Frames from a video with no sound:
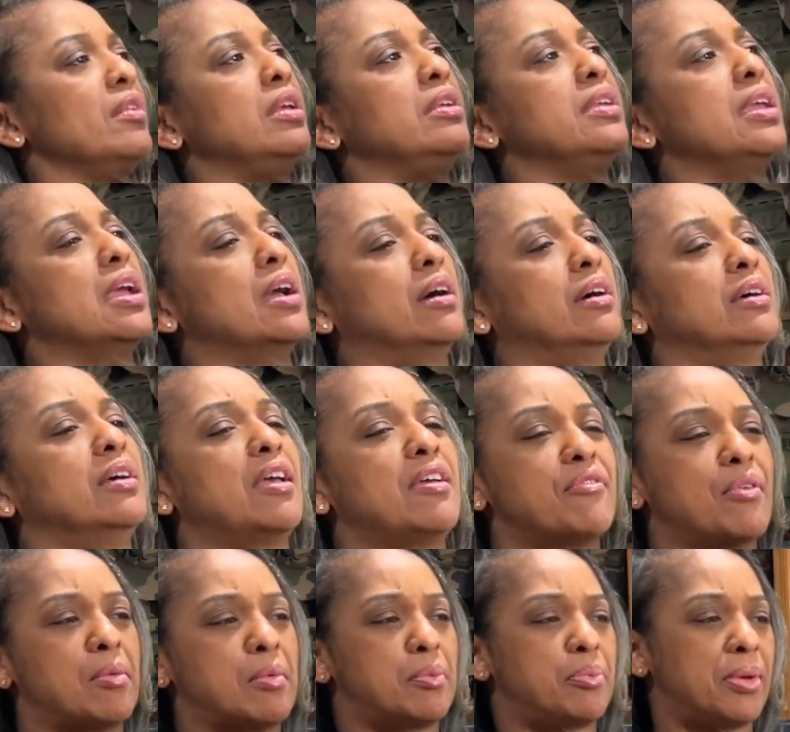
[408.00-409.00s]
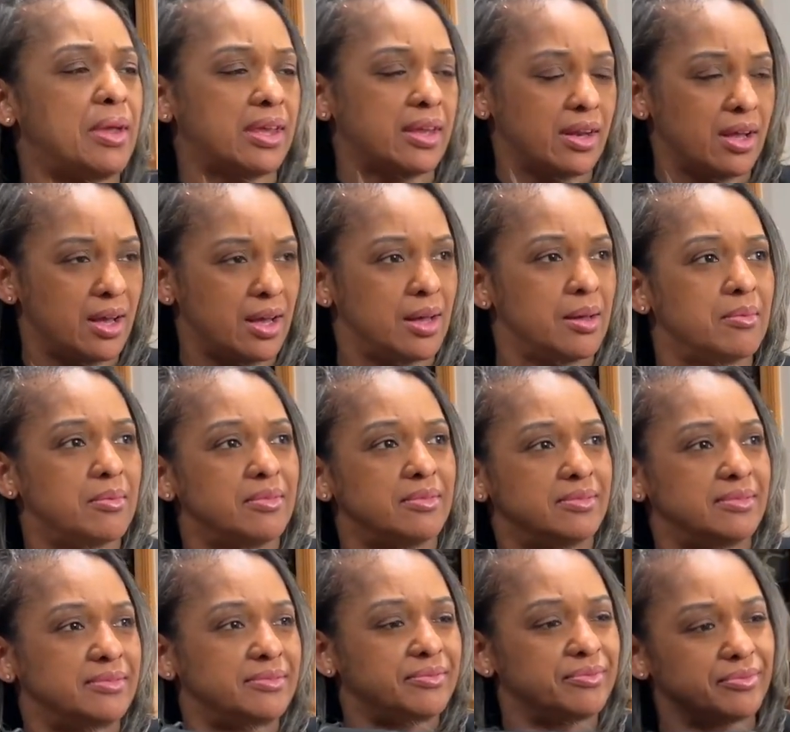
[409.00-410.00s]
yeah, if I'm gonna pick it up,
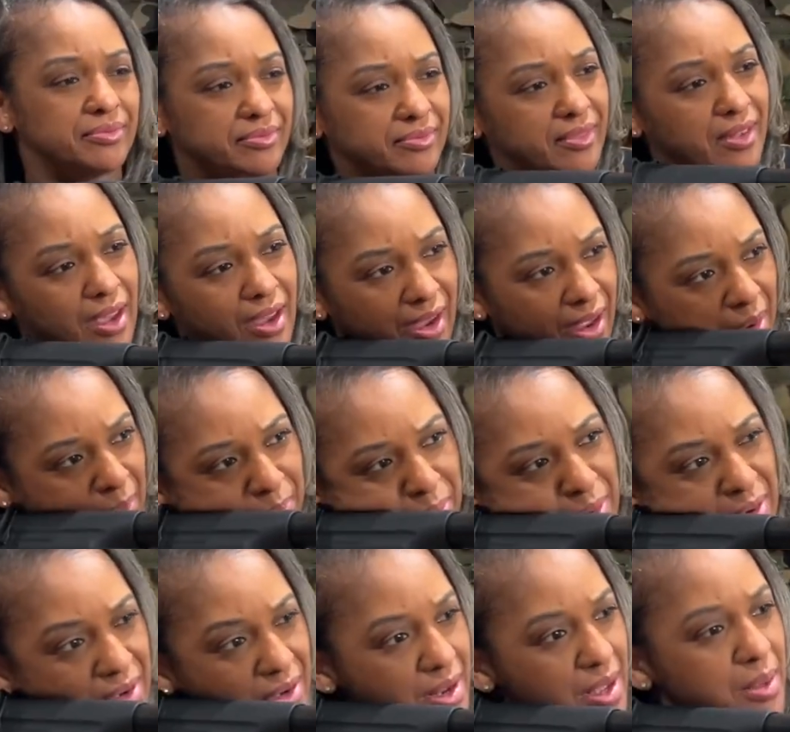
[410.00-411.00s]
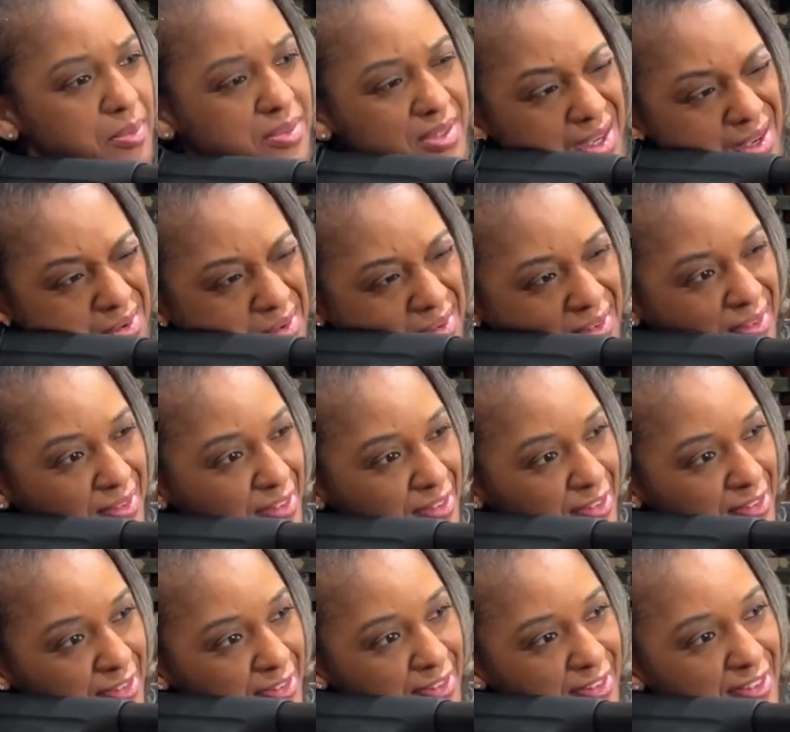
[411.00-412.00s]
I gotta put it up too.
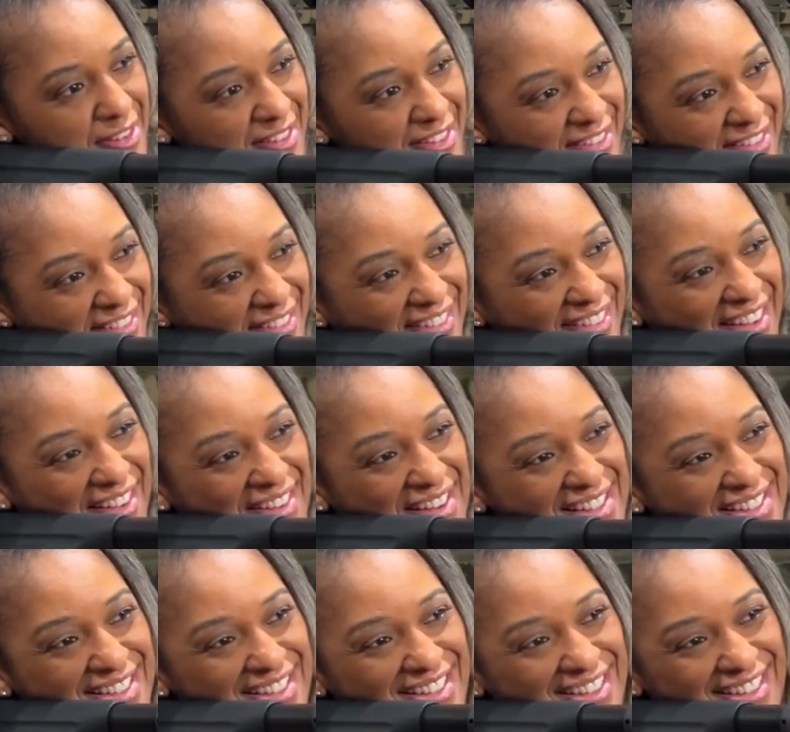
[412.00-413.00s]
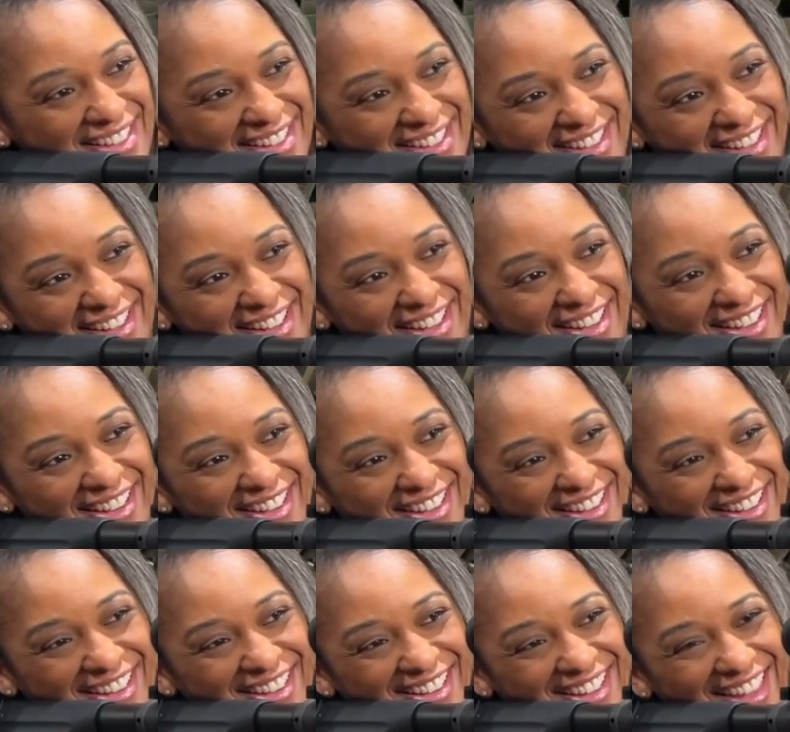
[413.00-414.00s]
Oh, that's good looking.
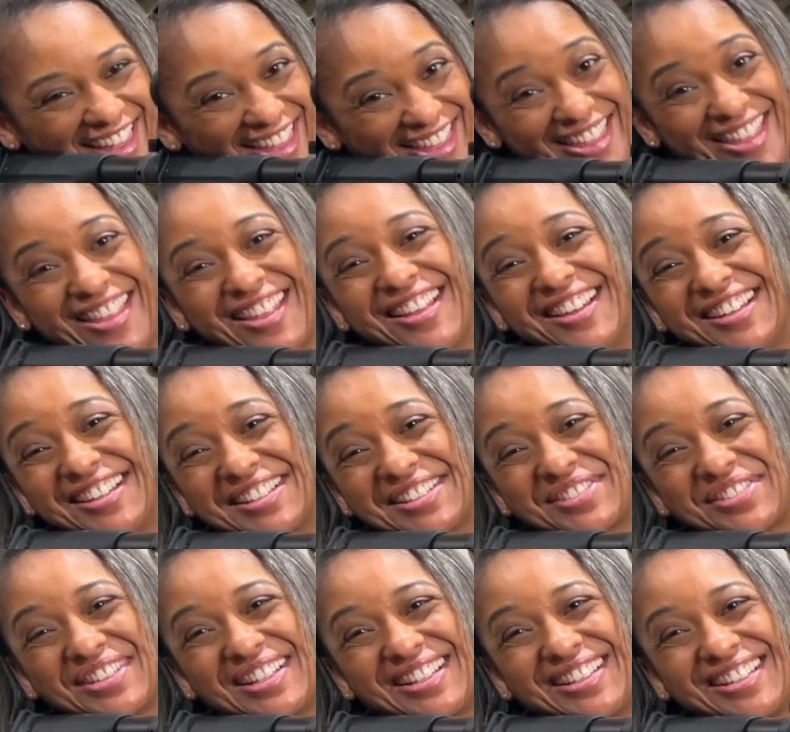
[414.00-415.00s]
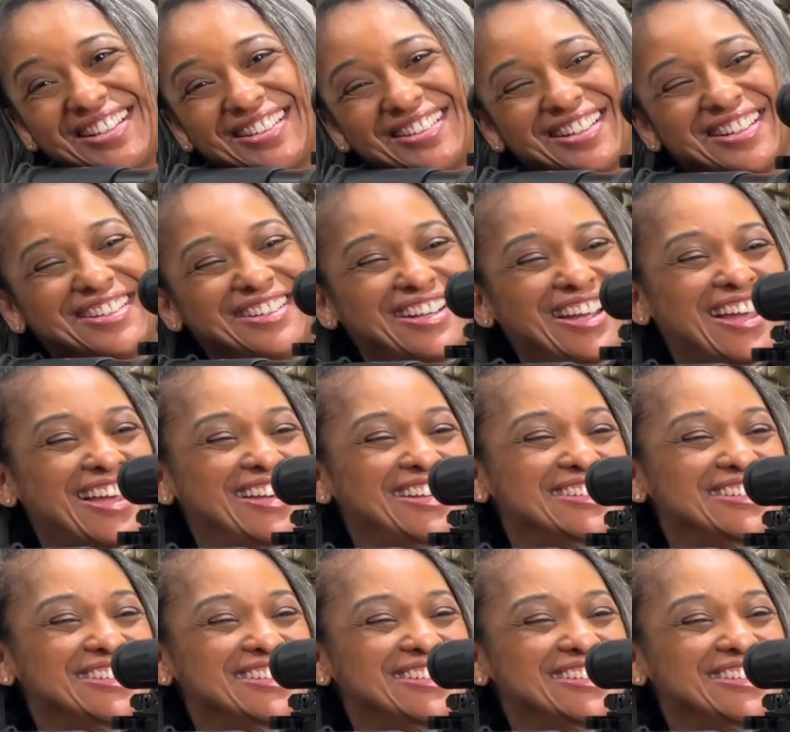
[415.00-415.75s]
Looks pretty good on the guys.